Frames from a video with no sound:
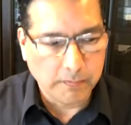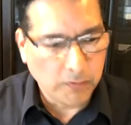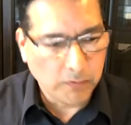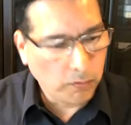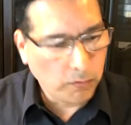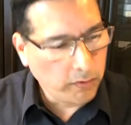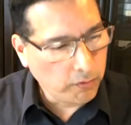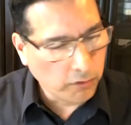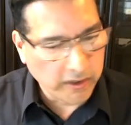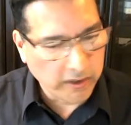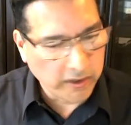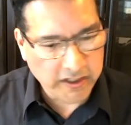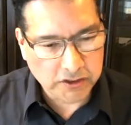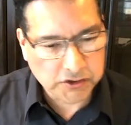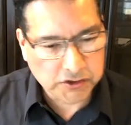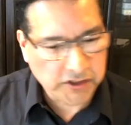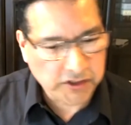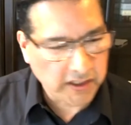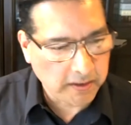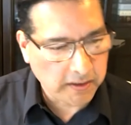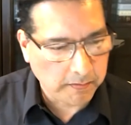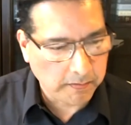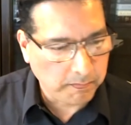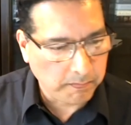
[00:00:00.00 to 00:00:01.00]
We weren't
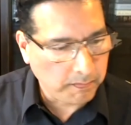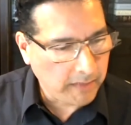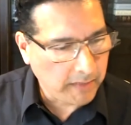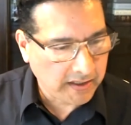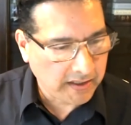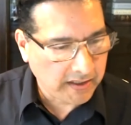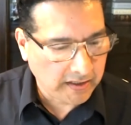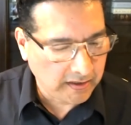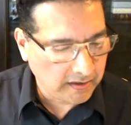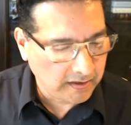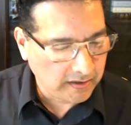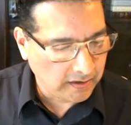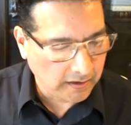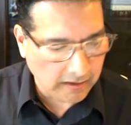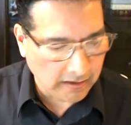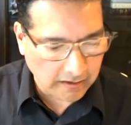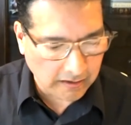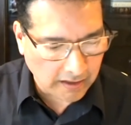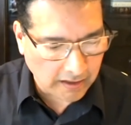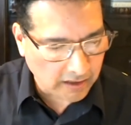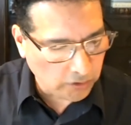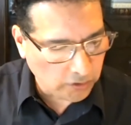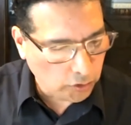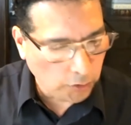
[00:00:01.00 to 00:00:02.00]
interested in making a
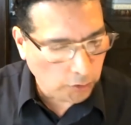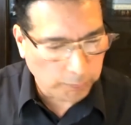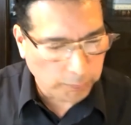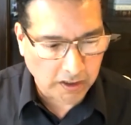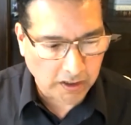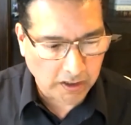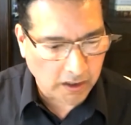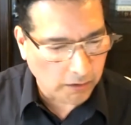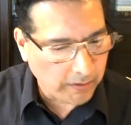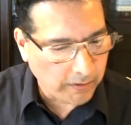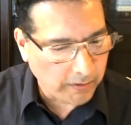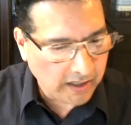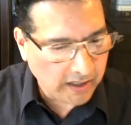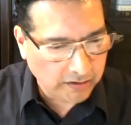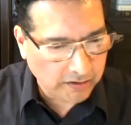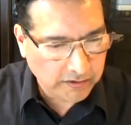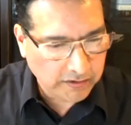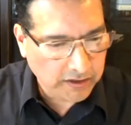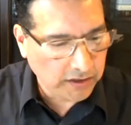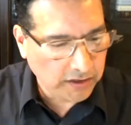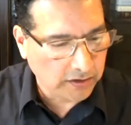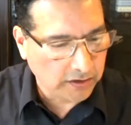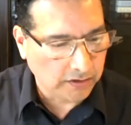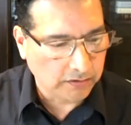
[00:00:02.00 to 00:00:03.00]
lot of hoopla
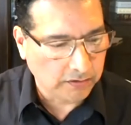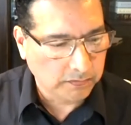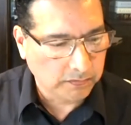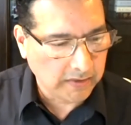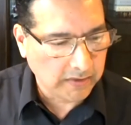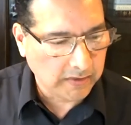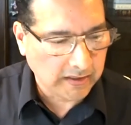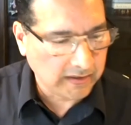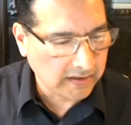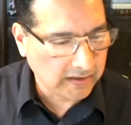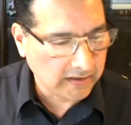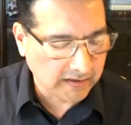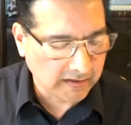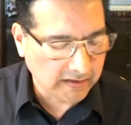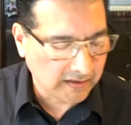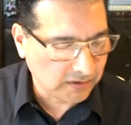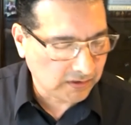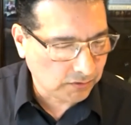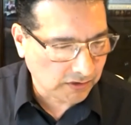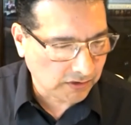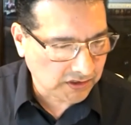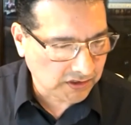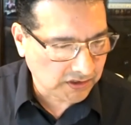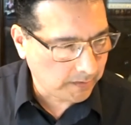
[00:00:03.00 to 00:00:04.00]
around, you know, this
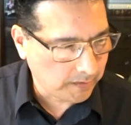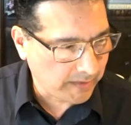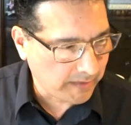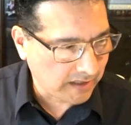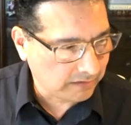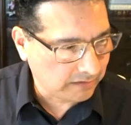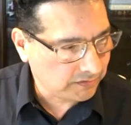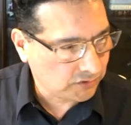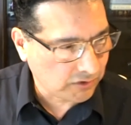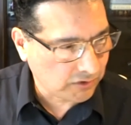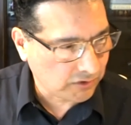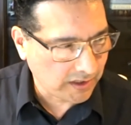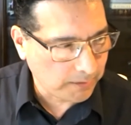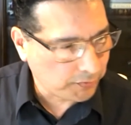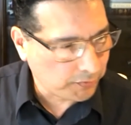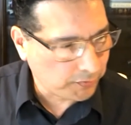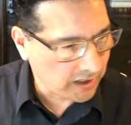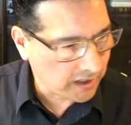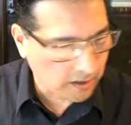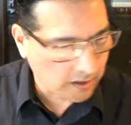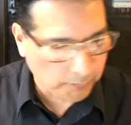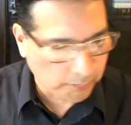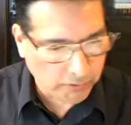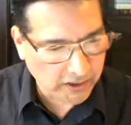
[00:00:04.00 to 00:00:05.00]
wasn't about trying to put
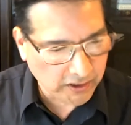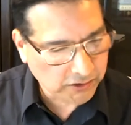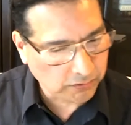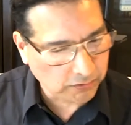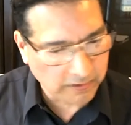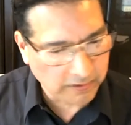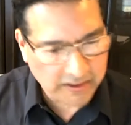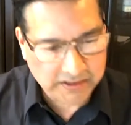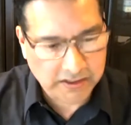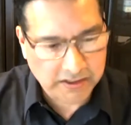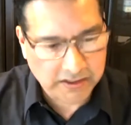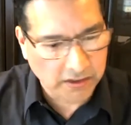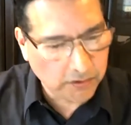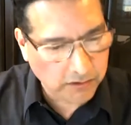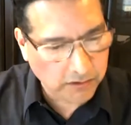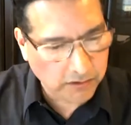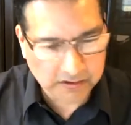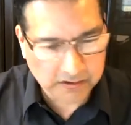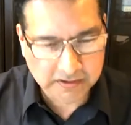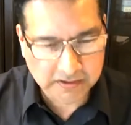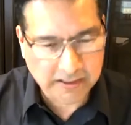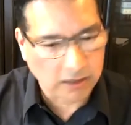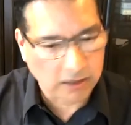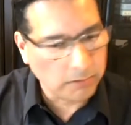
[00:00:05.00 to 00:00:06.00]
out a press release and doing
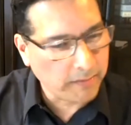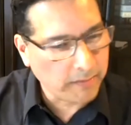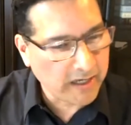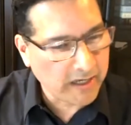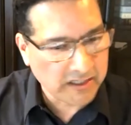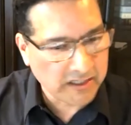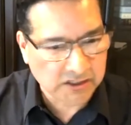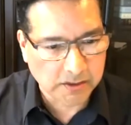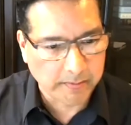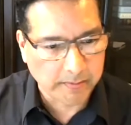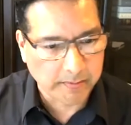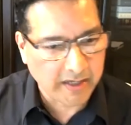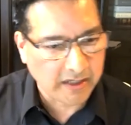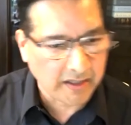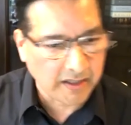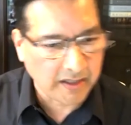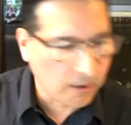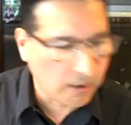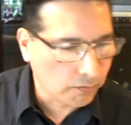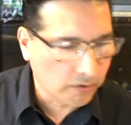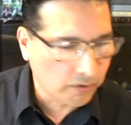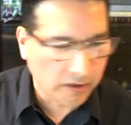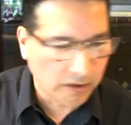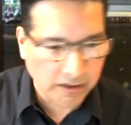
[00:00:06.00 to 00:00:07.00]
sound bites about
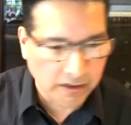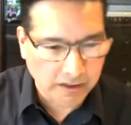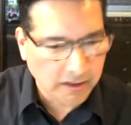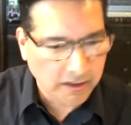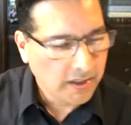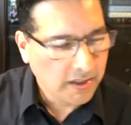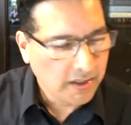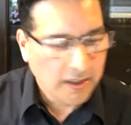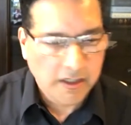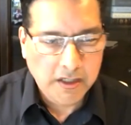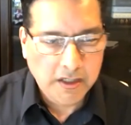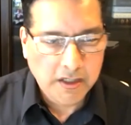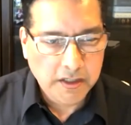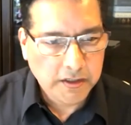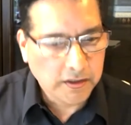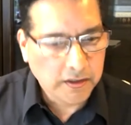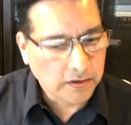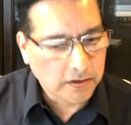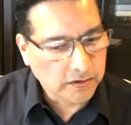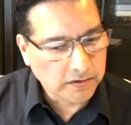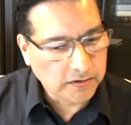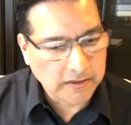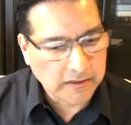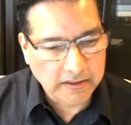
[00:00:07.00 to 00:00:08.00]
how we're, you
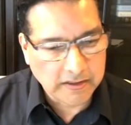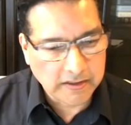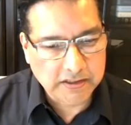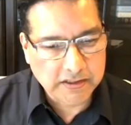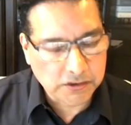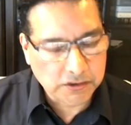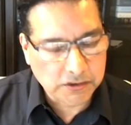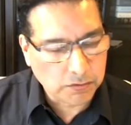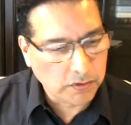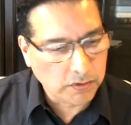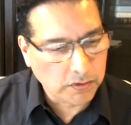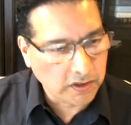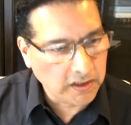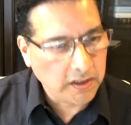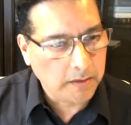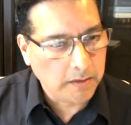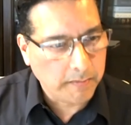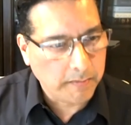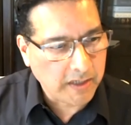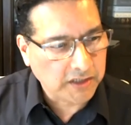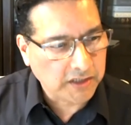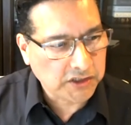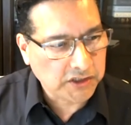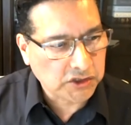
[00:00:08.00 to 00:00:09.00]
know, this is really
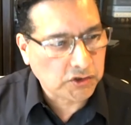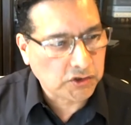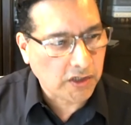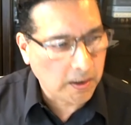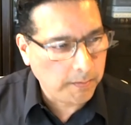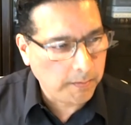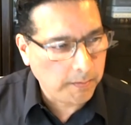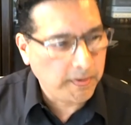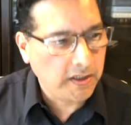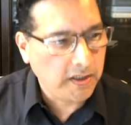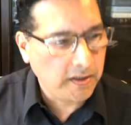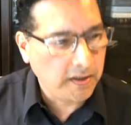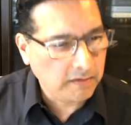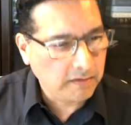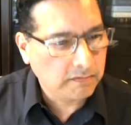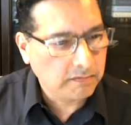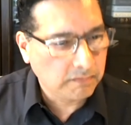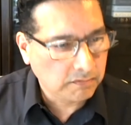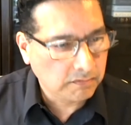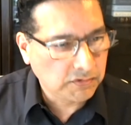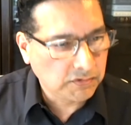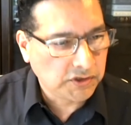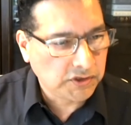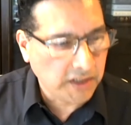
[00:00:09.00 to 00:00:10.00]
about just trying to be
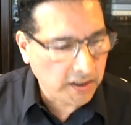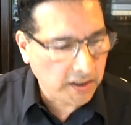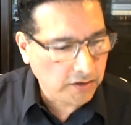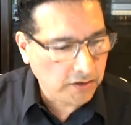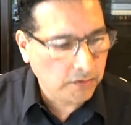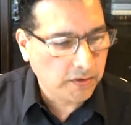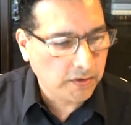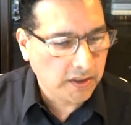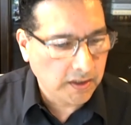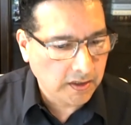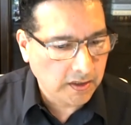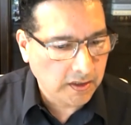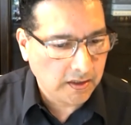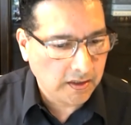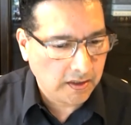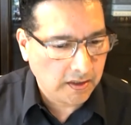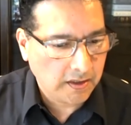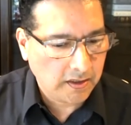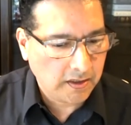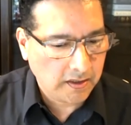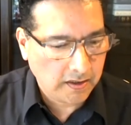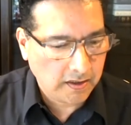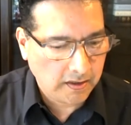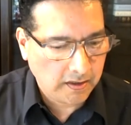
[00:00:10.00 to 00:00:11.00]
genuine
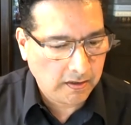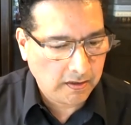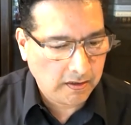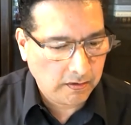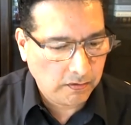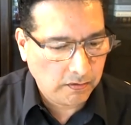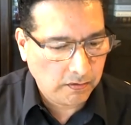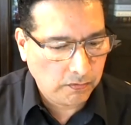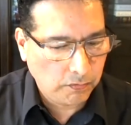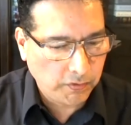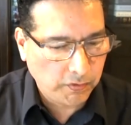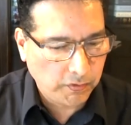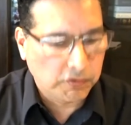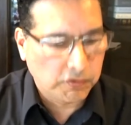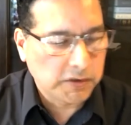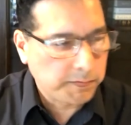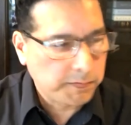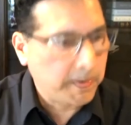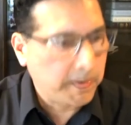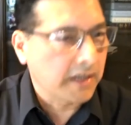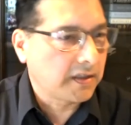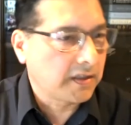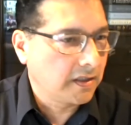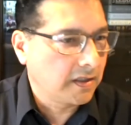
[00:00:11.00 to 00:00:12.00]
with
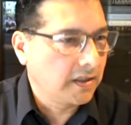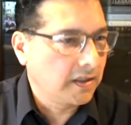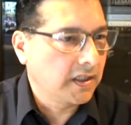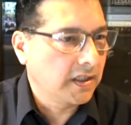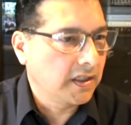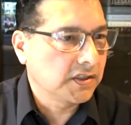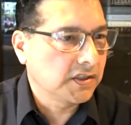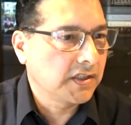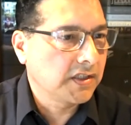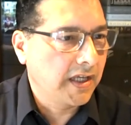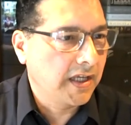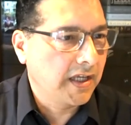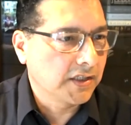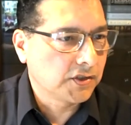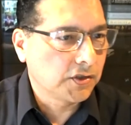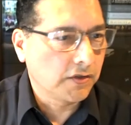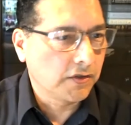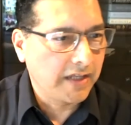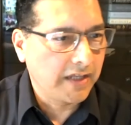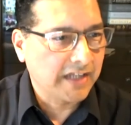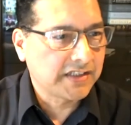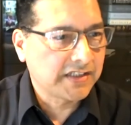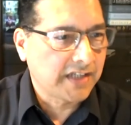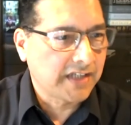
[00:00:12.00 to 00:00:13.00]
respect to this. And so
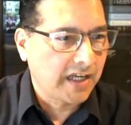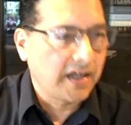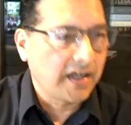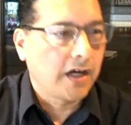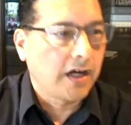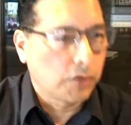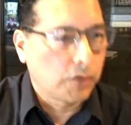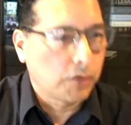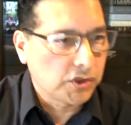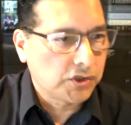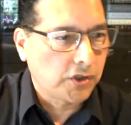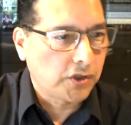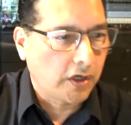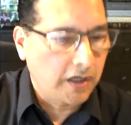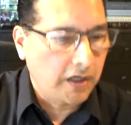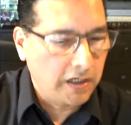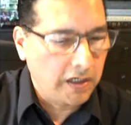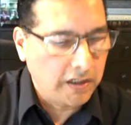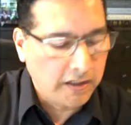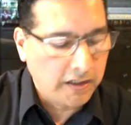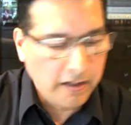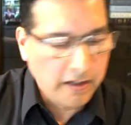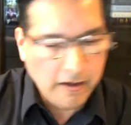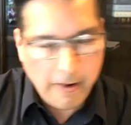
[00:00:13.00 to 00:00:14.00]
that's kind of how we're
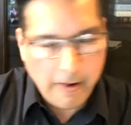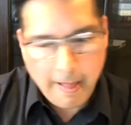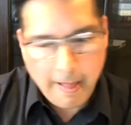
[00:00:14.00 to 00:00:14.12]
starting.